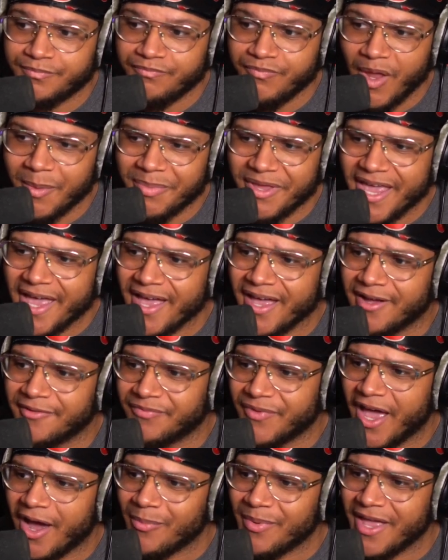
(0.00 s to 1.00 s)
yeah,
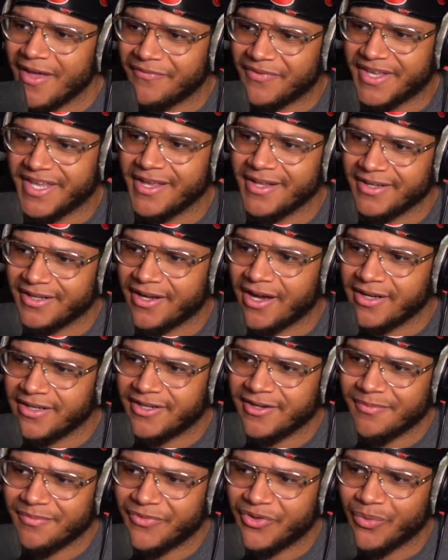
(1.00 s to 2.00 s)
now we have
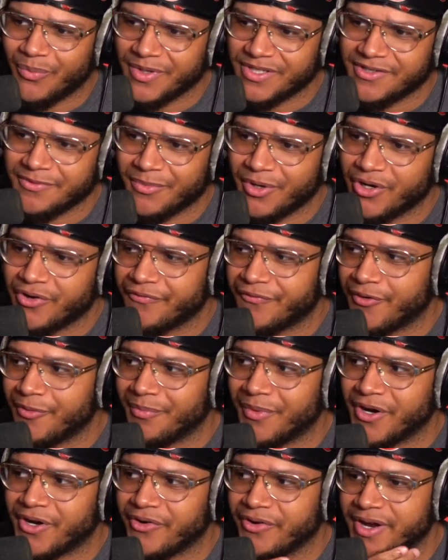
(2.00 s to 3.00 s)
Gundam the Witch of
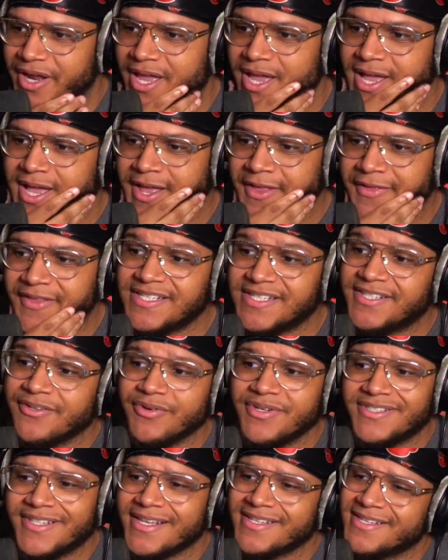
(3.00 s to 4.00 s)
Mercury. This
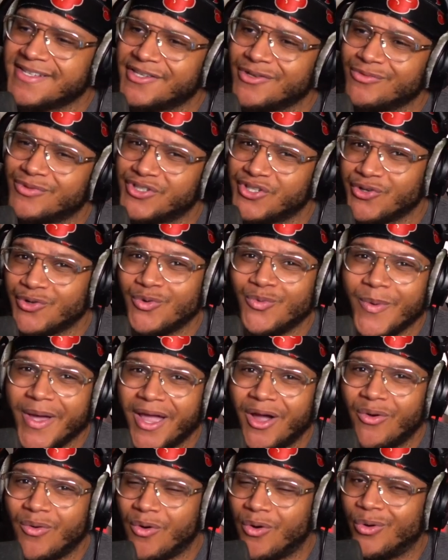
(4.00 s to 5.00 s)
series doesn't do too
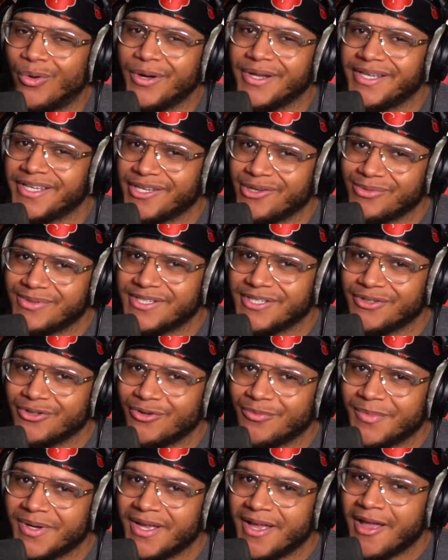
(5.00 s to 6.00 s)
well on
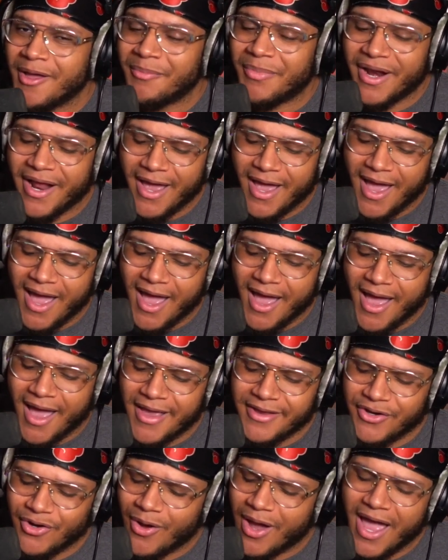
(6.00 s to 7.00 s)
YouTube, but
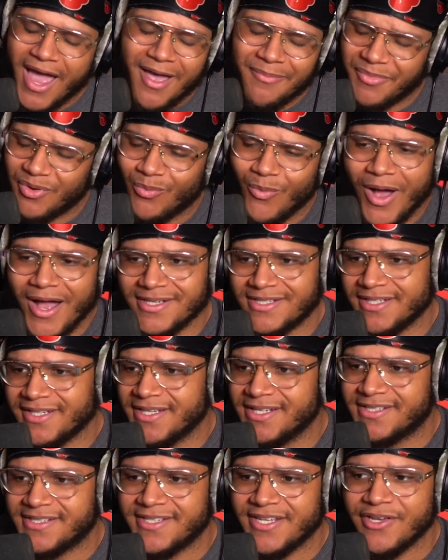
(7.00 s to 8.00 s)
I have been watching
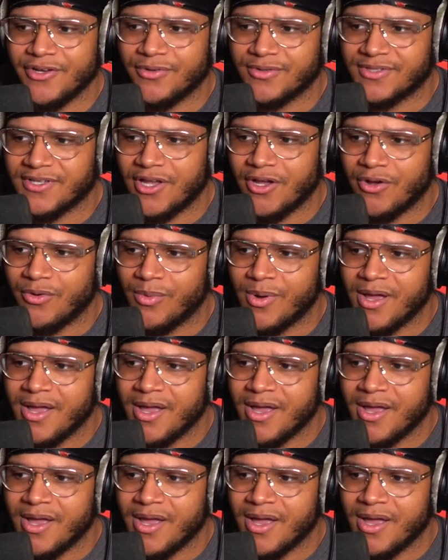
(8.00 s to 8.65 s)
it still, so